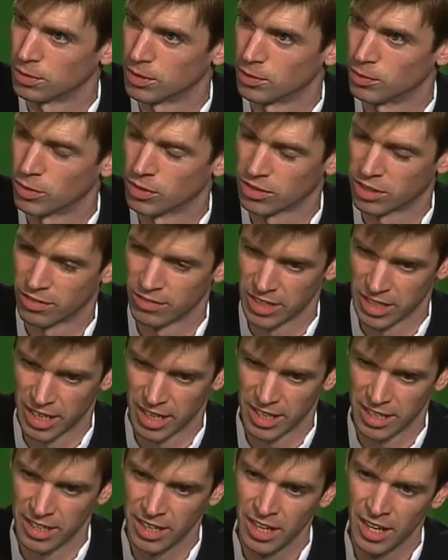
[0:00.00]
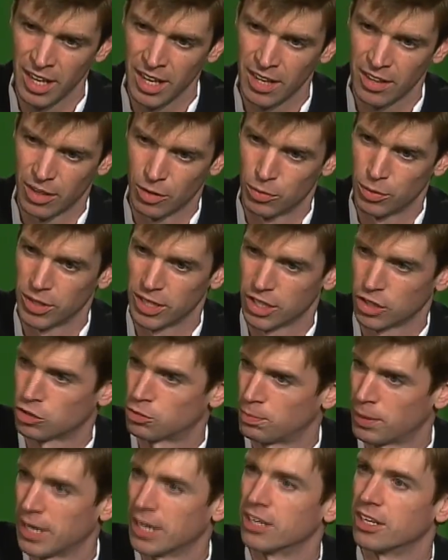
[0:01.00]
Bill one seventy-nine, that would really
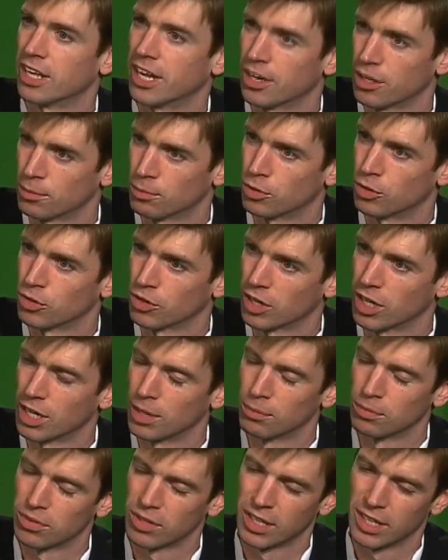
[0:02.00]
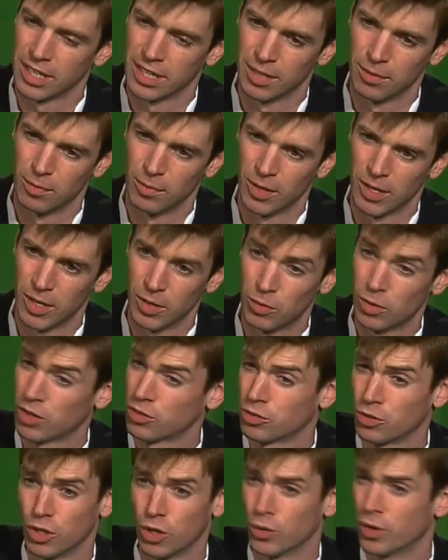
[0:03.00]
expand a lot of the programs, and, and it would
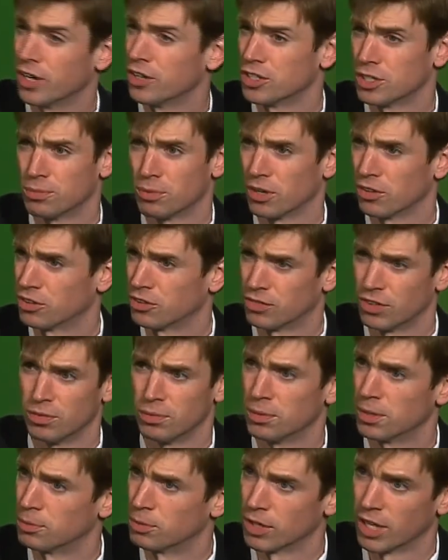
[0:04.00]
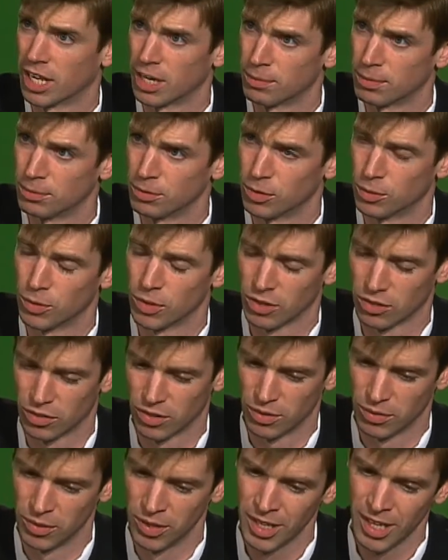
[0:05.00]
also lower energy prices for everybody, put a lot of people to work,
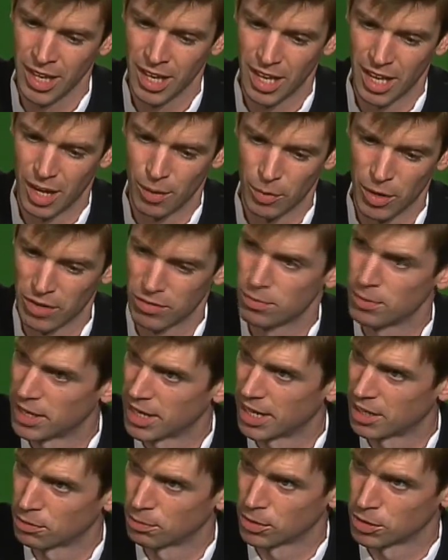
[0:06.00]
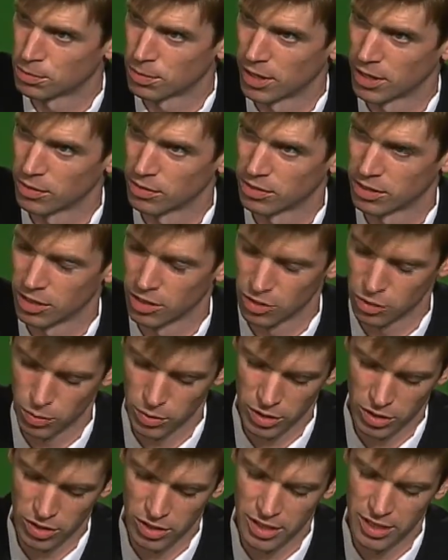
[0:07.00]
so um, we haven't made as much progress there as
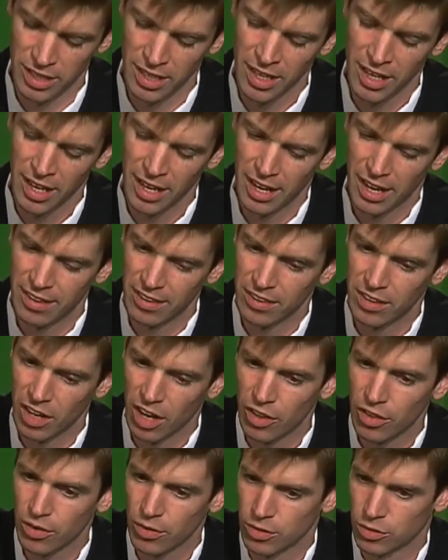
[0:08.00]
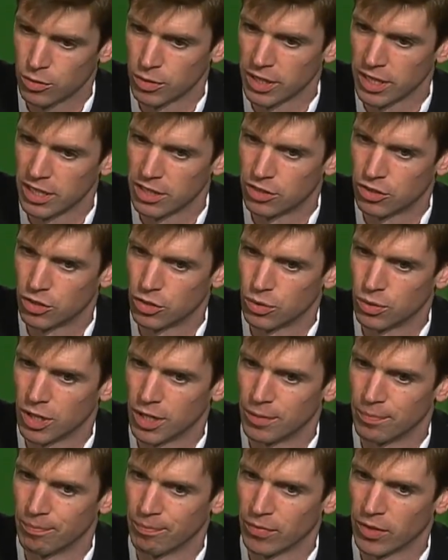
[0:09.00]
we could. And then the other is related to,
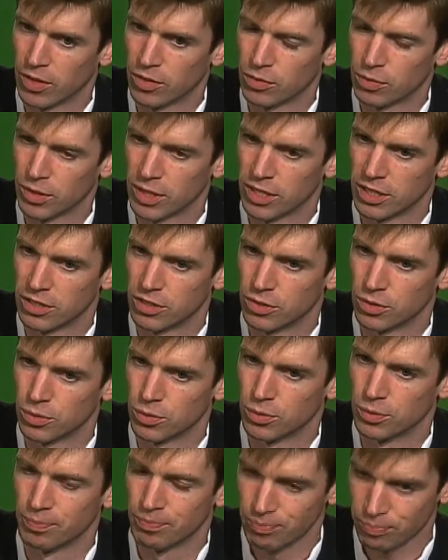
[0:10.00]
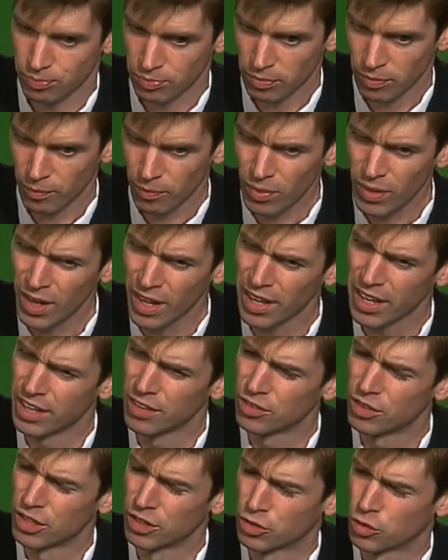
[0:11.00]
um, is related to kind
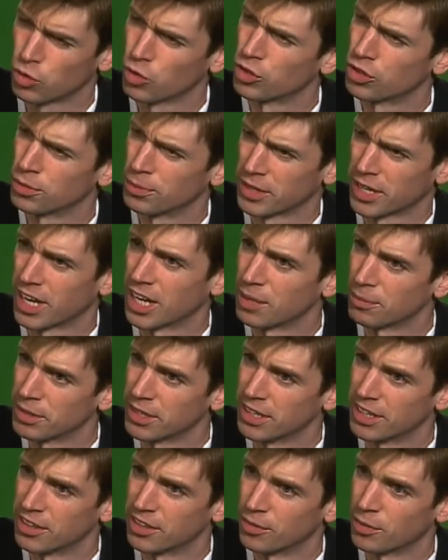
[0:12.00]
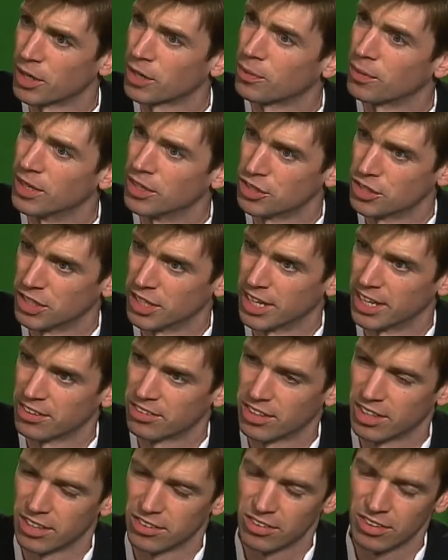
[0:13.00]
of the tourism economy and the recreational
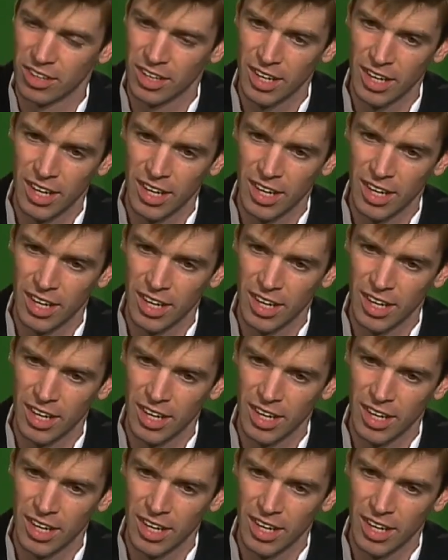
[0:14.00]
assets.